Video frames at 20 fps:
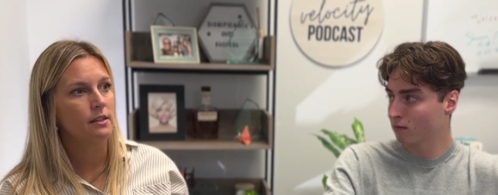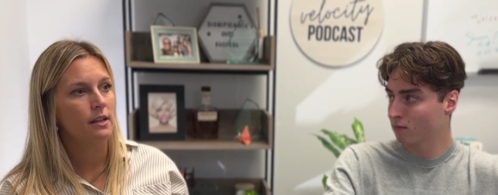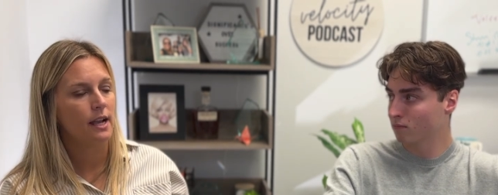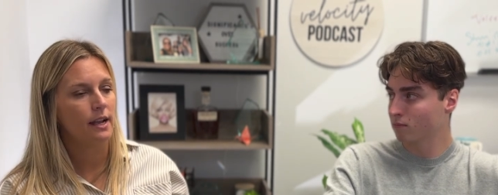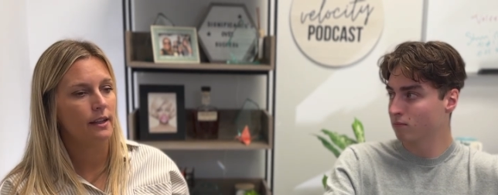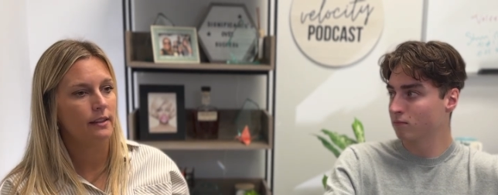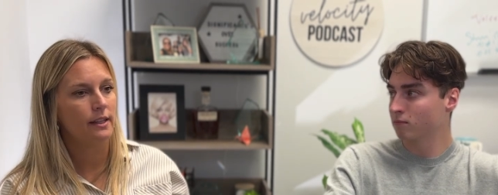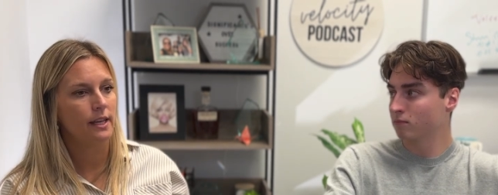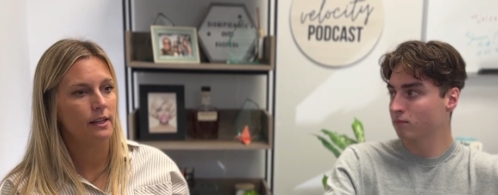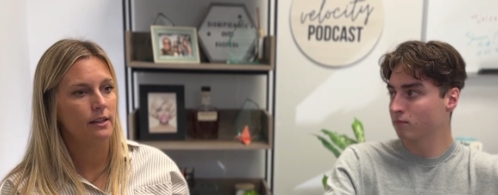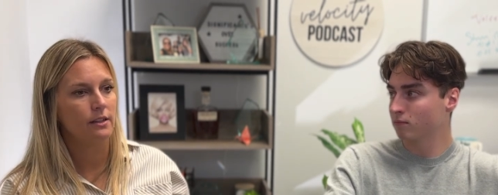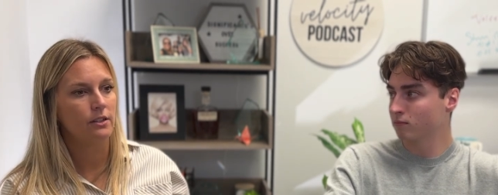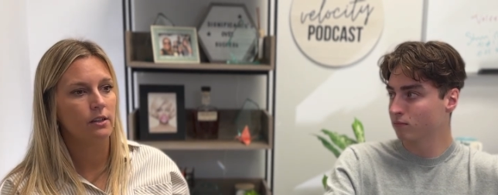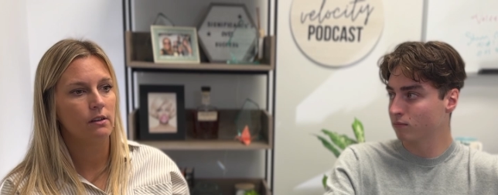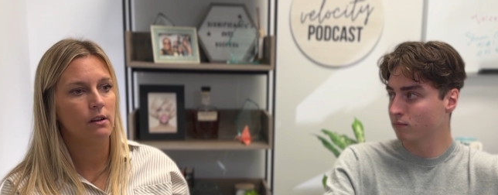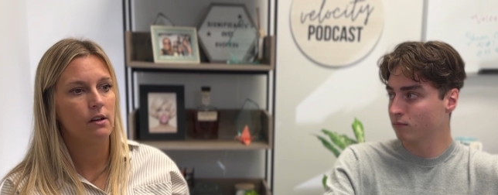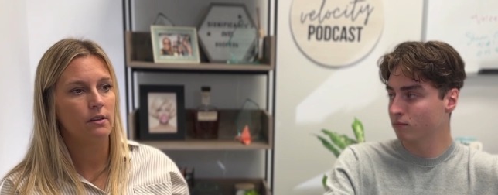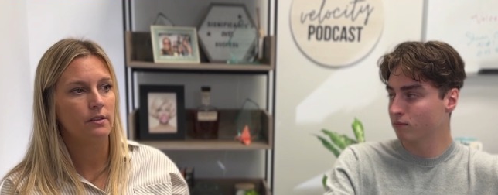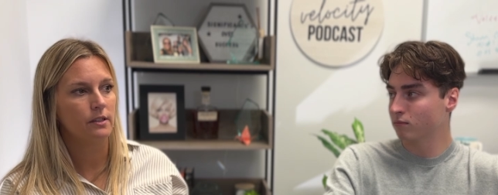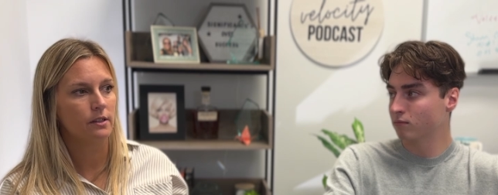Speaker 1: And then
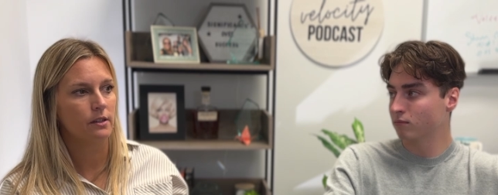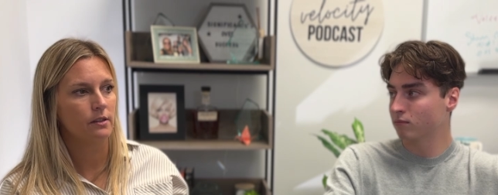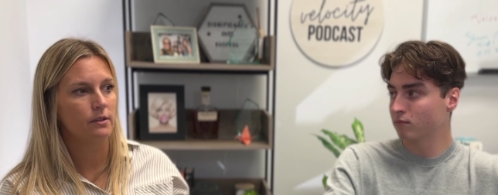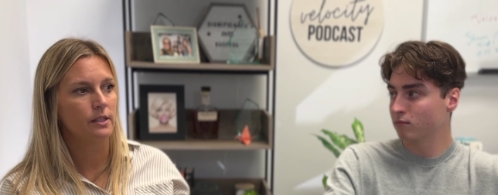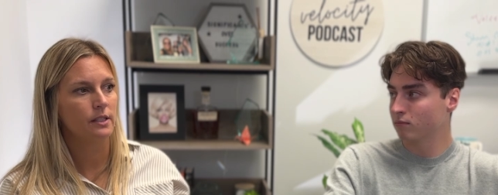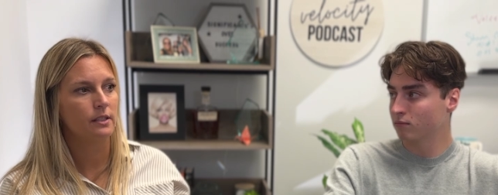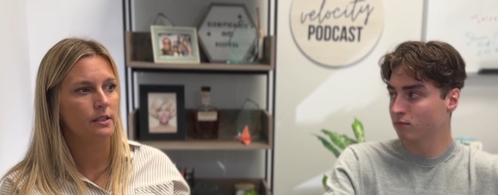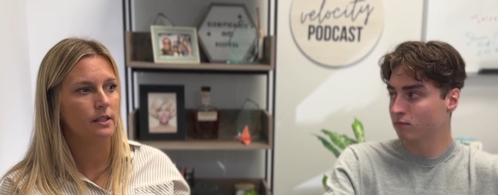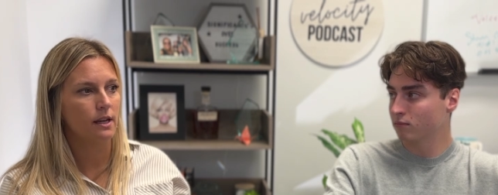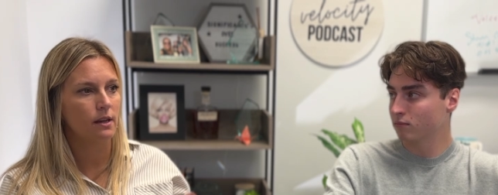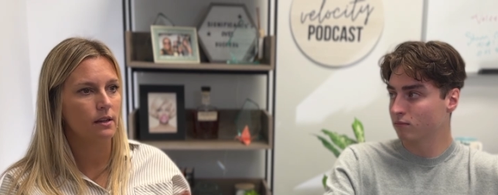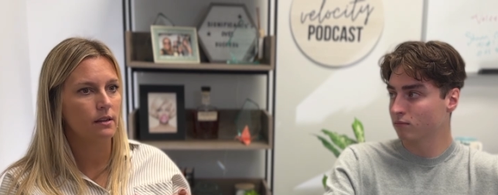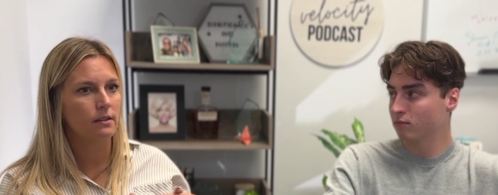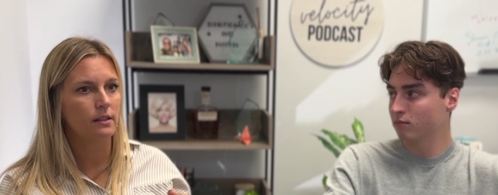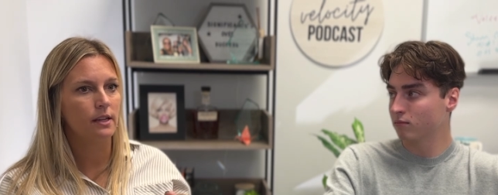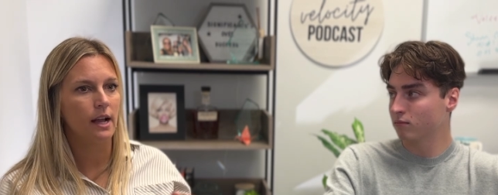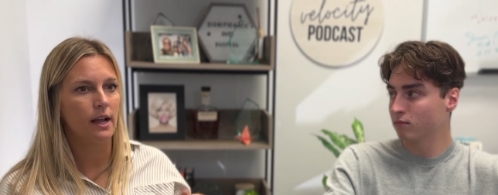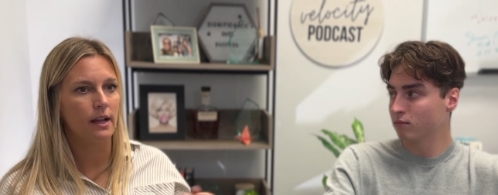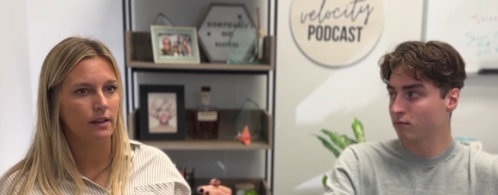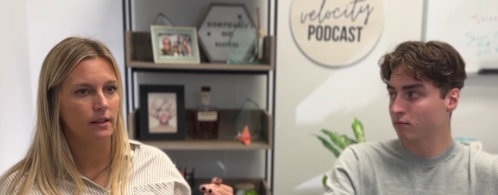also it's like
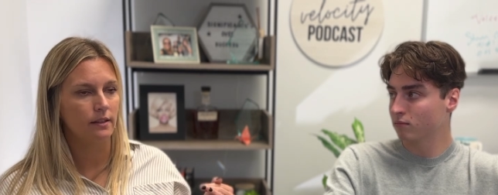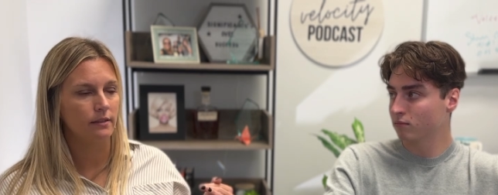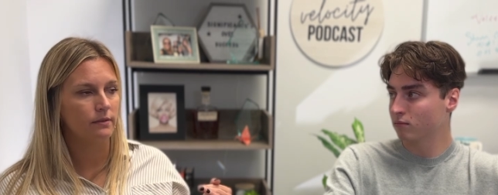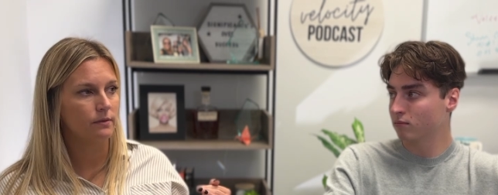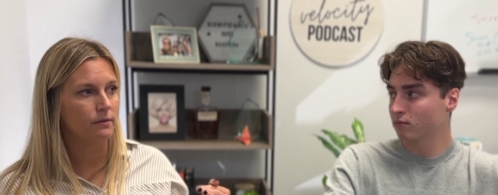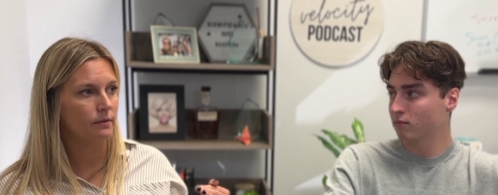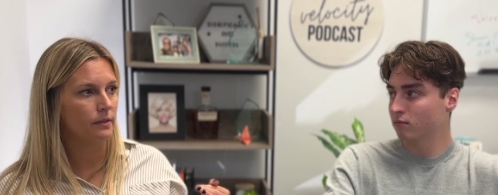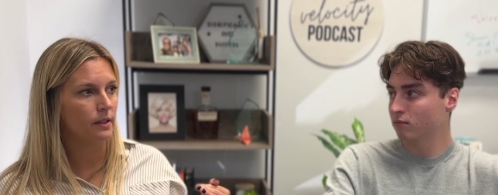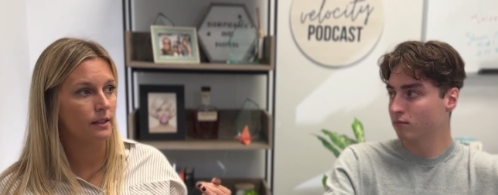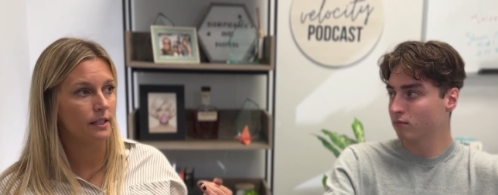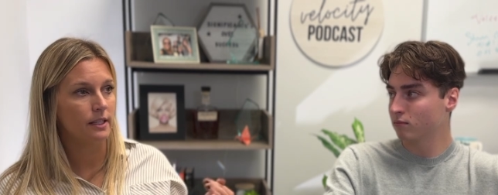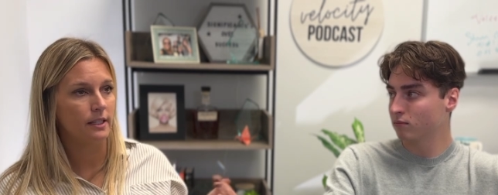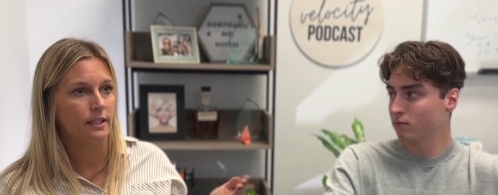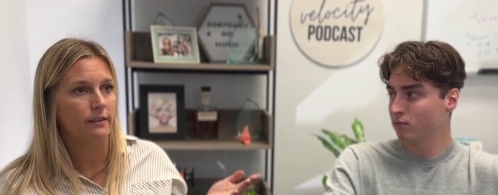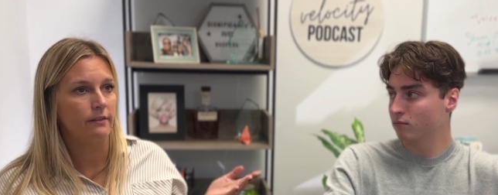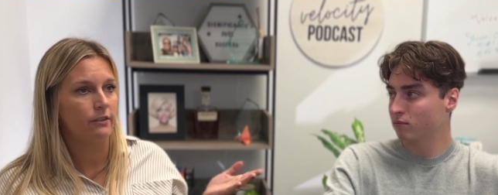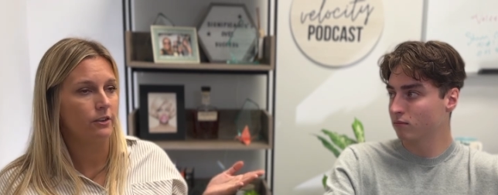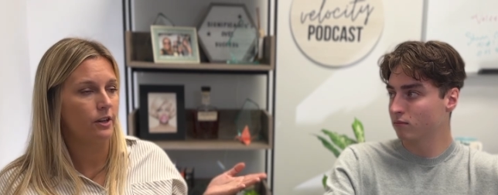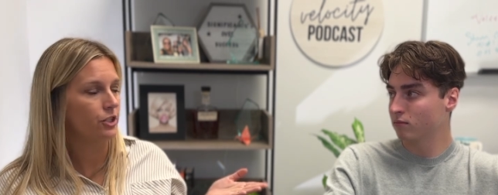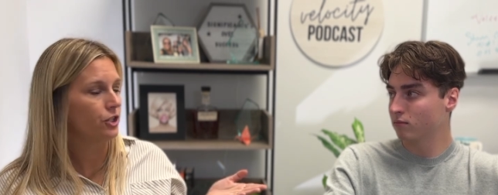kind of the
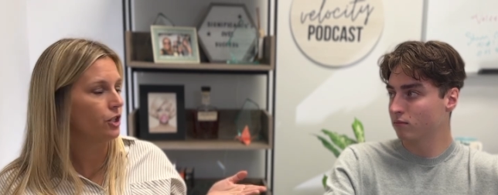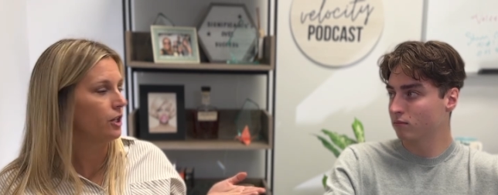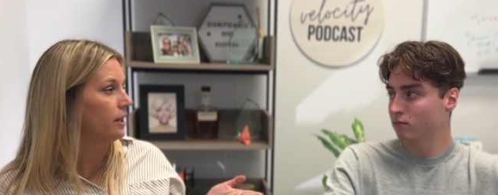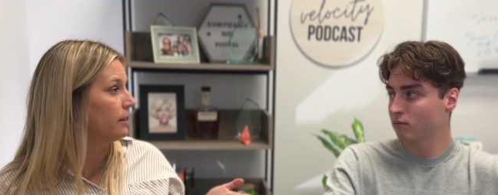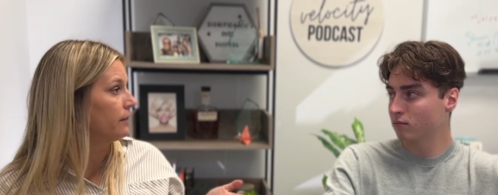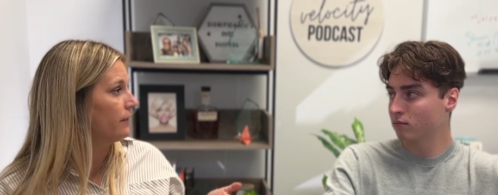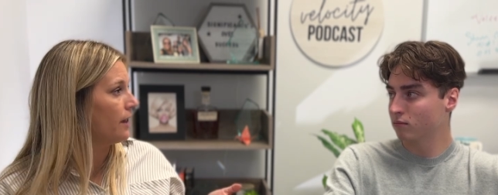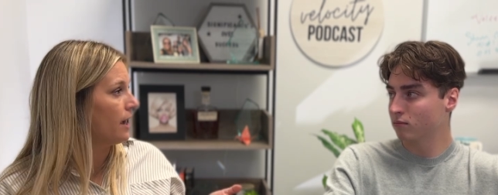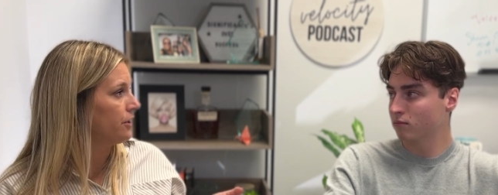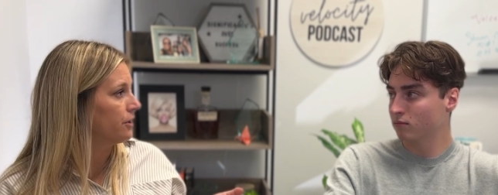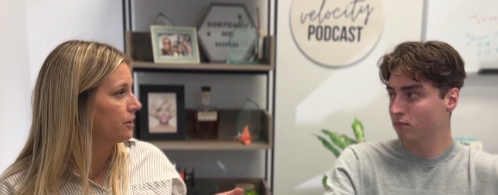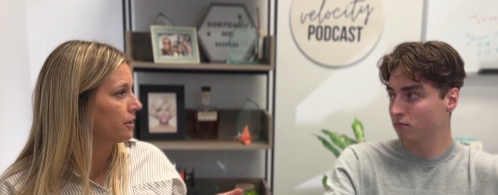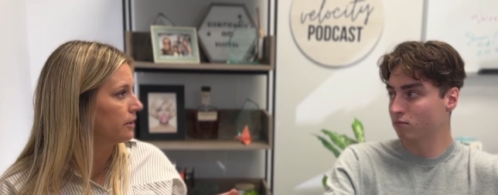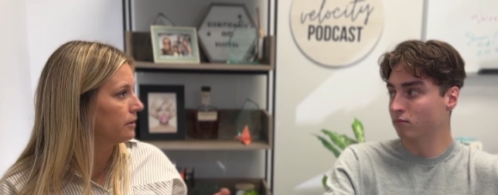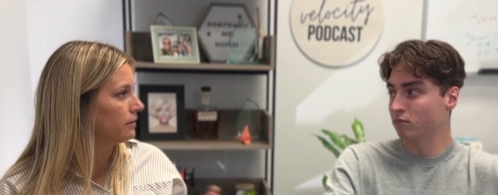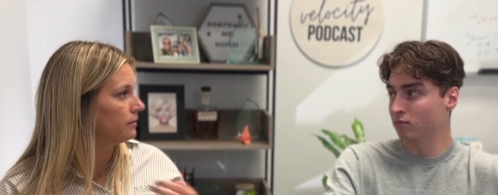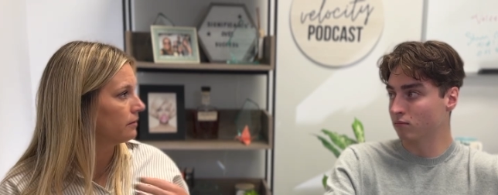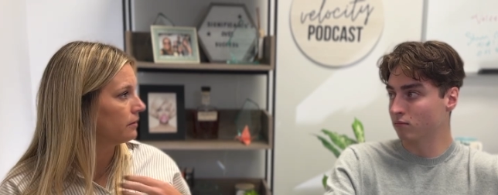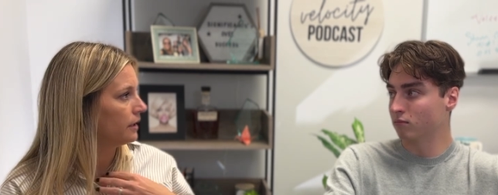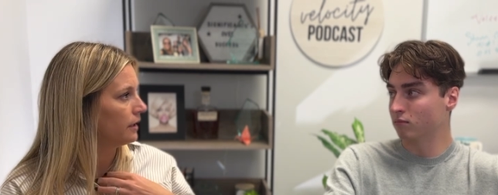differentiating factor,